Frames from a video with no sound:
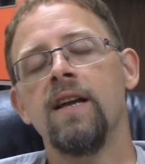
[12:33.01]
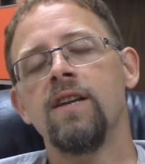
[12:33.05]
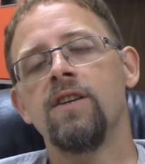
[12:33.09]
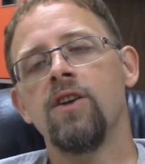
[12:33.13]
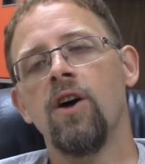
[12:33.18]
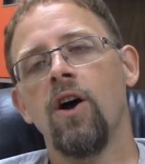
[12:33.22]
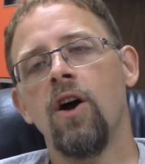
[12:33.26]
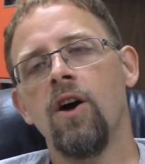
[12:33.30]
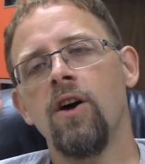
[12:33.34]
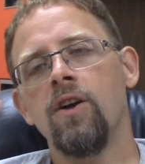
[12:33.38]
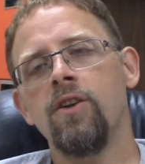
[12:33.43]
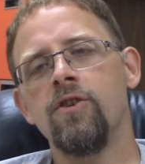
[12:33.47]

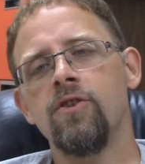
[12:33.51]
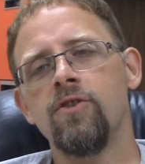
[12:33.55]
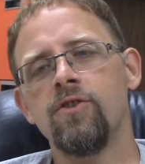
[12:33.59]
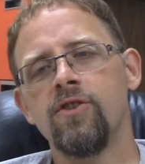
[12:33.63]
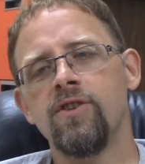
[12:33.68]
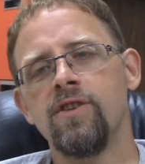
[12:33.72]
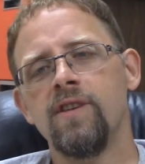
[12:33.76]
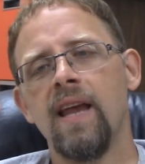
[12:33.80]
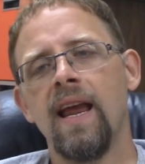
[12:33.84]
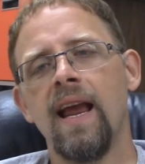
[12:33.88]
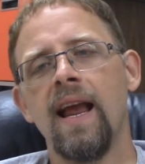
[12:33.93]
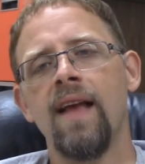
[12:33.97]
to
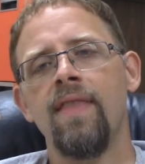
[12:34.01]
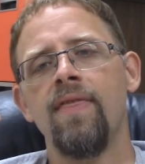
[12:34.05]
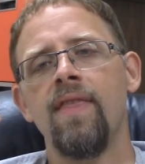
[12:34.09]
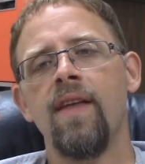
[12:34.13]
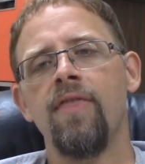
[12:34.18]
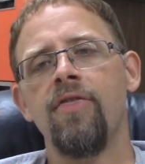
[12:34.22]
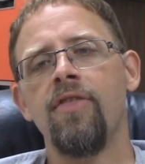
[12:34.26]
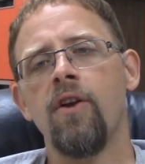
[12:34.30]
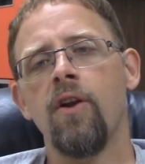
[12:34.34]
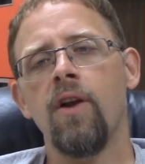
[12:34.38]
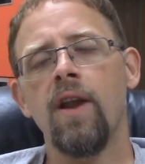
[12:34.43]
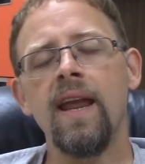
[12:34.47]
understand
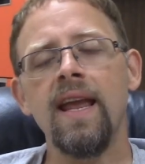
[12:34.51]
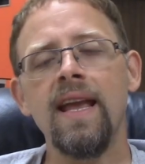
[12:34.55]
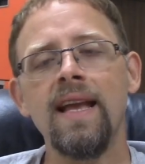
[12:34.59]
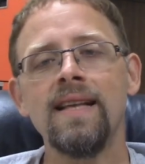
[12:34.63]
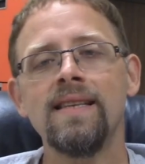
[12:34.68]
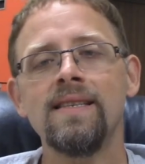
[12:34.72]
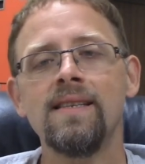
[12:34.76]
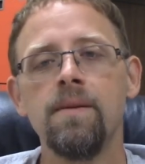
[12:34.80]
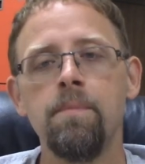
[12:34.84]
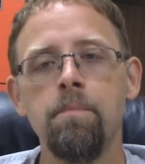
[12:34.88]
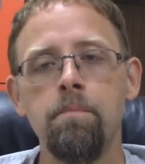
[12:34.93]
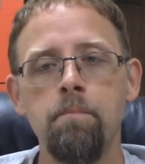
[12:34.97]
that there
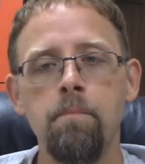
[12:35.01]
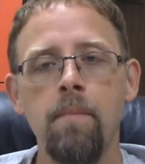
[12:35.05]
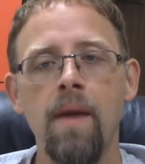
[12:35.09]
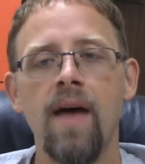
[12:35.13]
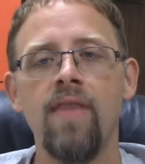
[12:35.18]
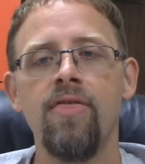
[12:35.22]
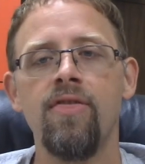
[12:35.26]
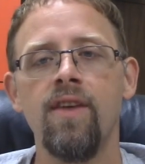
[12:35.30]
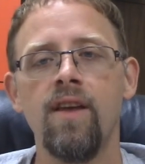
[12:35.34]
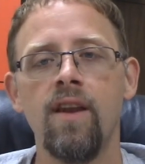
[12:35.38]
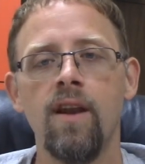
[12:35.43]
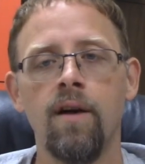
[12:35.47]
is a
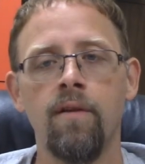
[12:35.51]
method